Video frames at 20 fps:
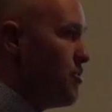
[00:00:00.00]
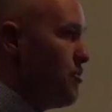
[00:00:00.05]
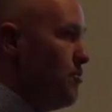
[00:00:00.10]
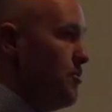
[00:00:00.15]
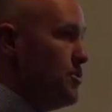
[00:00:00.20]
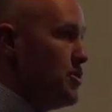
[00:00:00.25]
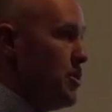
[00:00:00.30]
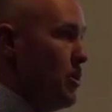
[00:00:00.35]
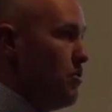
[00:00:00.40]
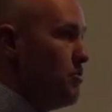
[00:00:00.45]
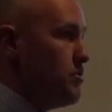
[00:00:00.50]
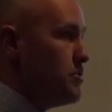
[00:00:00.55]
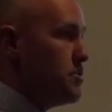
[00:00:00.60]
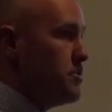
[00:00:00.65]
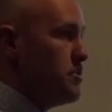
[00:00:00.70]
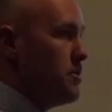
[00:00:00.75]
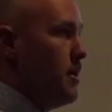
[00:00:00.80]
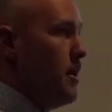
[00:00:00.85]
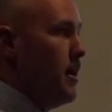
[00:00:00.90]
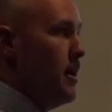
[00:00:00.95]

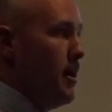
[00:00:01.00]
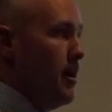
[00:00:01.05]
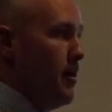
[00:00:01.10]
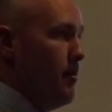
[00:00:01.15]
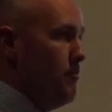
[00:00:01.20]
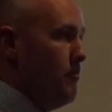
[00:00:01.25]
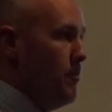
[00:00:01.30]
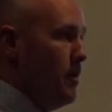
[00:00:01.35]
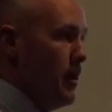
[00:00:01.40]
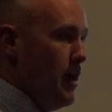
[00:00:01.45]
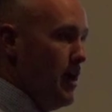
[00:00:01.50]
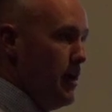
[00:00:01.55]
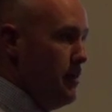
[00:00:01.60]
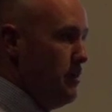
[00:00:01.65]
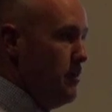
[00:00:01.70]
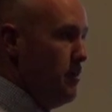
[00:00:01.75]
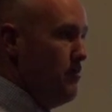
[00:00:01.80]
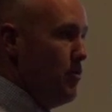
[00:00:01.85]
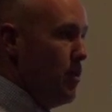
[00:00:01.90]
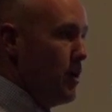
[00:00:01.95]
results, and
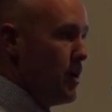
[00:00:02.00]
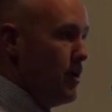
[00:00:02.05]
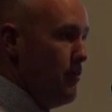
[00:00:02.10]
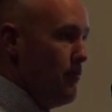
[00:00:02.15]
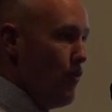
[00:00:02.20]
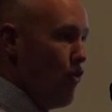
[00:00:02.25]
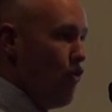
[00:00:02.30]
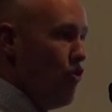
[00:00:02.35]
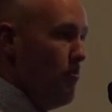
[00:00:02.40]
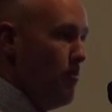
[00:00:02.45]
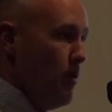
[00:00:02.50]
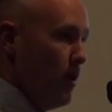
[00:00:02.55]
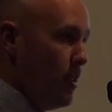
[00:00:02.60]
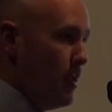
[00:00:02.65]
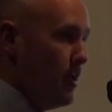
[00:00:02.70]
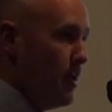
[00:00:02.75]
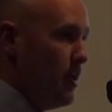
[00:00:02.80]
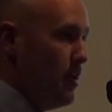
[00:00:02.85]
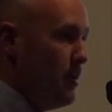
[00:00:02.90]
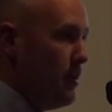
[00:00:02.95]
you might get
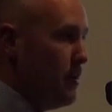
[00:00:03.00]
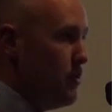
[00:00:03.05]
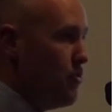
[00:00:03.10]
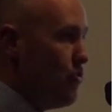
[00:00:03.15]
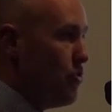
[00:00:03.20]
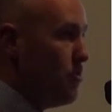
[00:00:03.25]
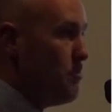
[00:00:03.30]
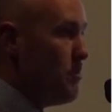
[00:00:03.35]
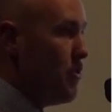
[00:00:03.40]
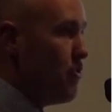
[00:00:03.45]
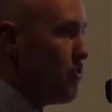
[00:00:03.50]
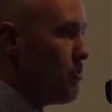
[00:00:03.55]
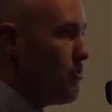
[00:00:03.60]
variability in your numerical